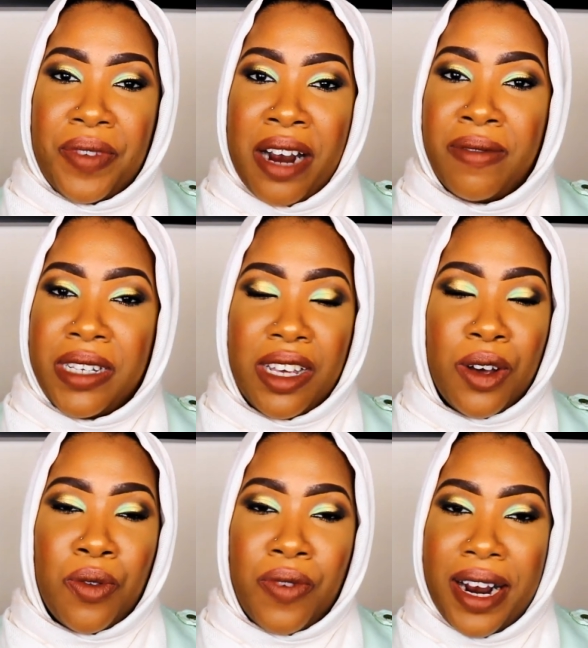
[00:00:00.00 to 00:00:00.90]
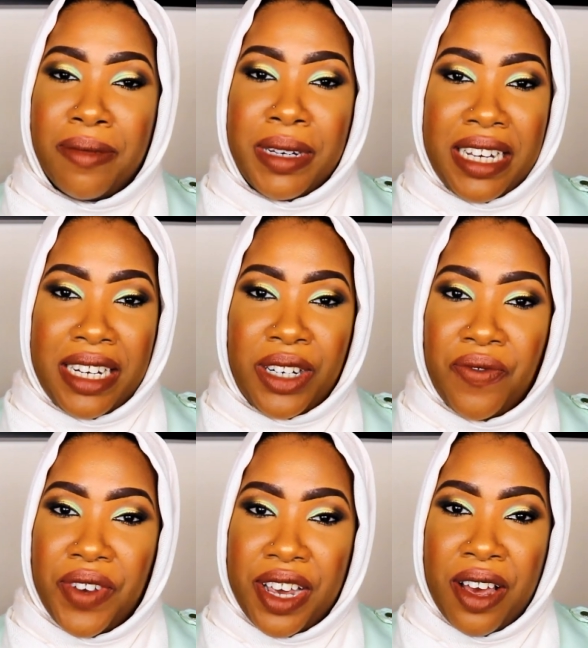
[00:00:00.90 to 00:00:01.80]
every single
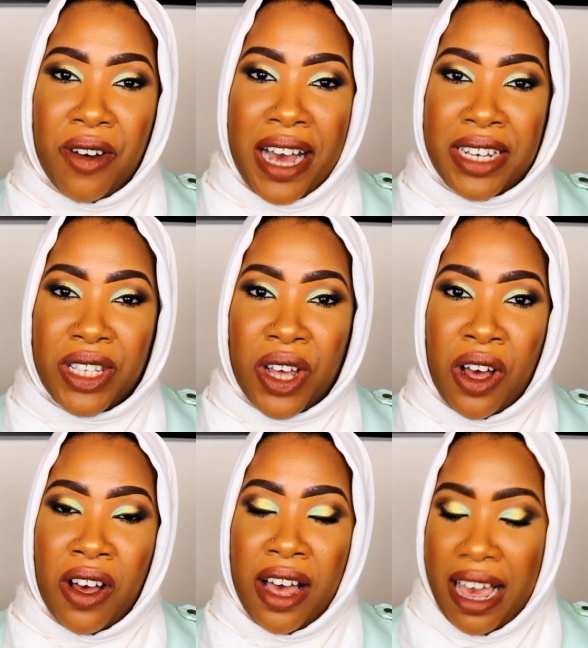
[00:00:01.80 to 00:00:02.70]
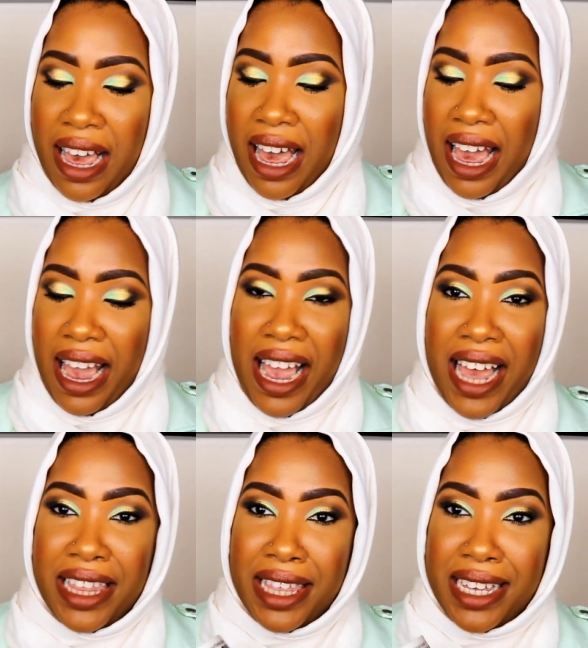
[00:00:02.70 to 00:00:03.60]
recommendation video I saw
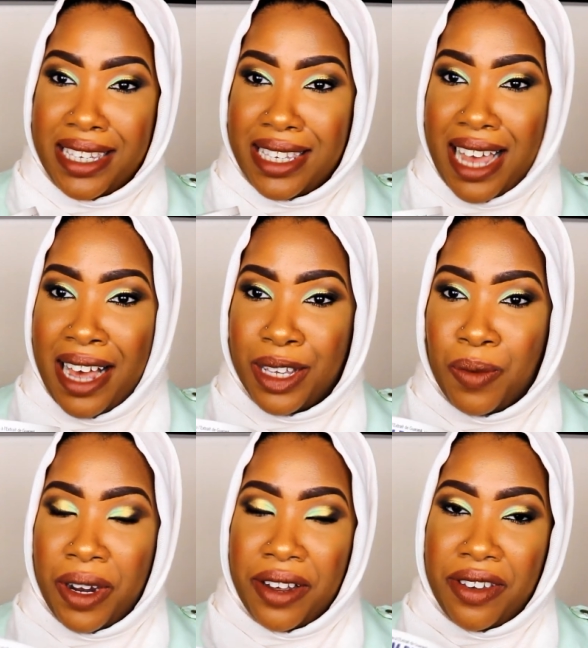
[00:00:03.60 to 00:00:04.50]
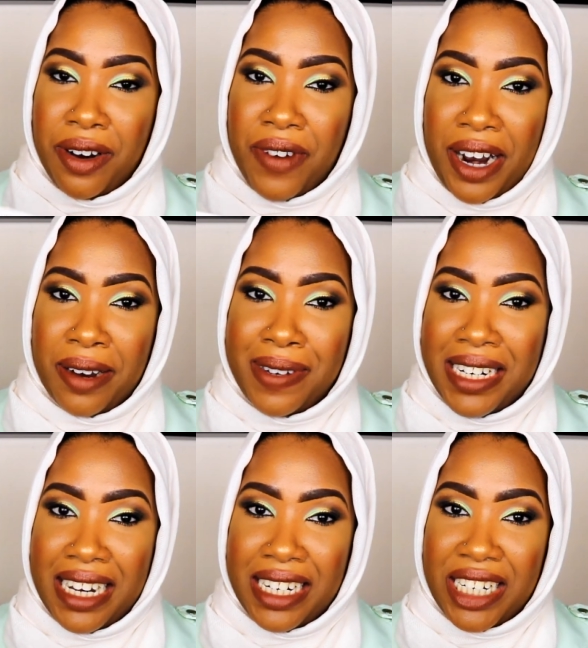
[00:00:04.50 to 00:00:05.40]
had this as one of their
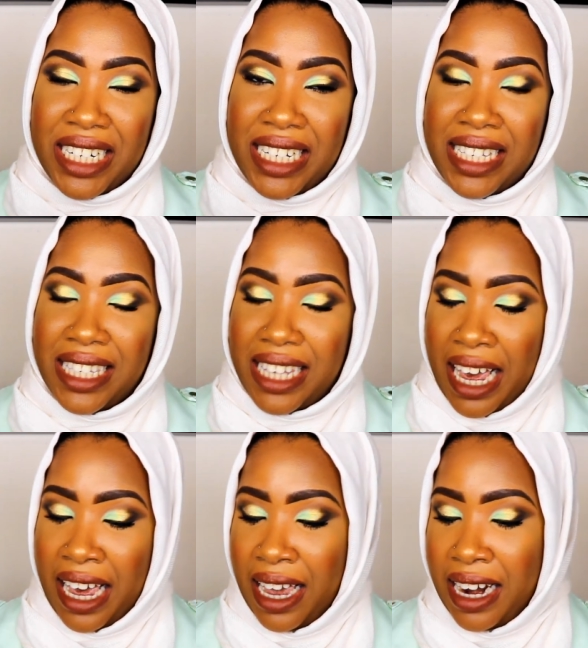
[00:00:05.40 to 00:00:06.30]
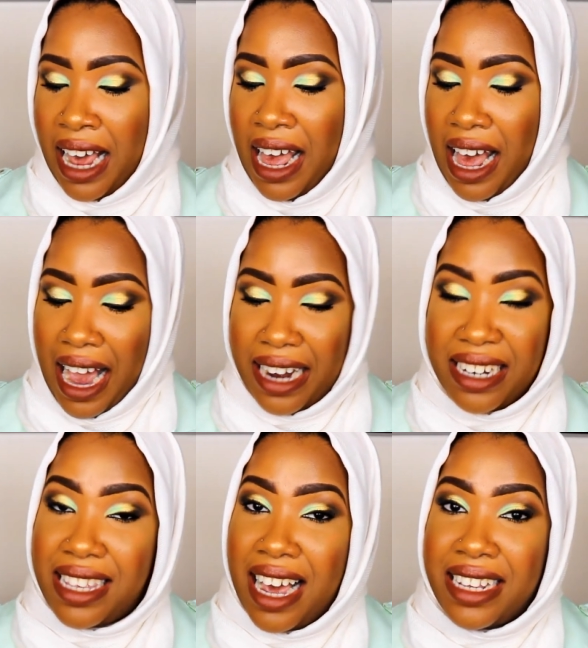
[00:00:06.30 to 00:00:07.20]
recommendations, and I
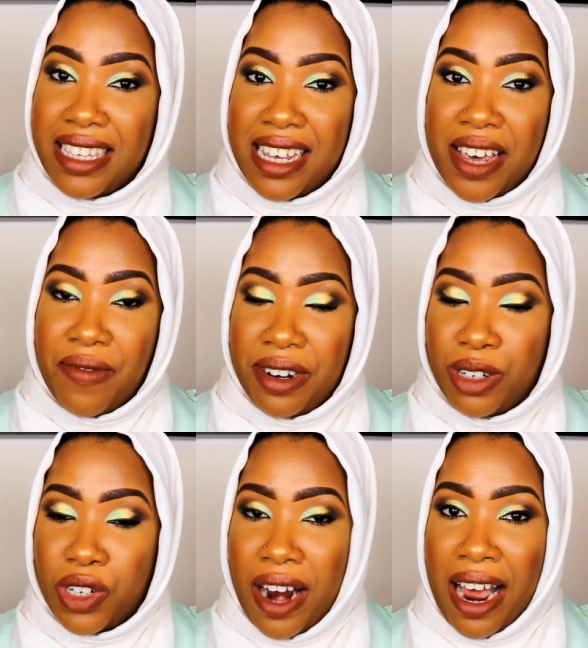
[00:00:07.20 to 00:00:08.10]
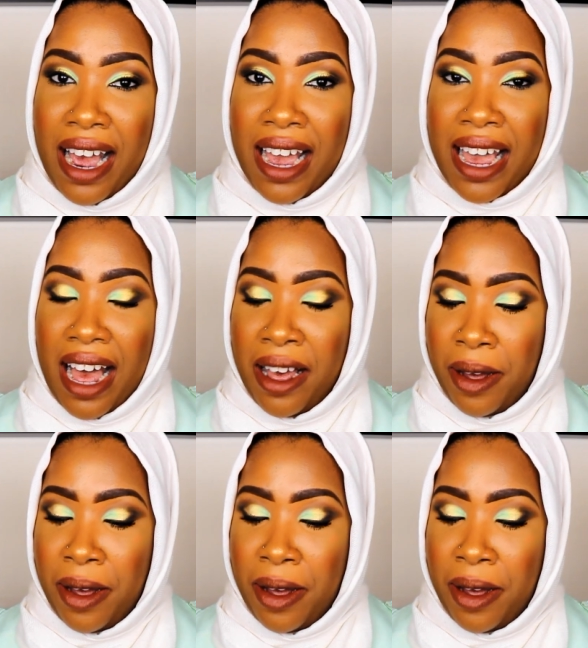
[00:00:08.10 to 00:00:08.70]
decided to give it a try.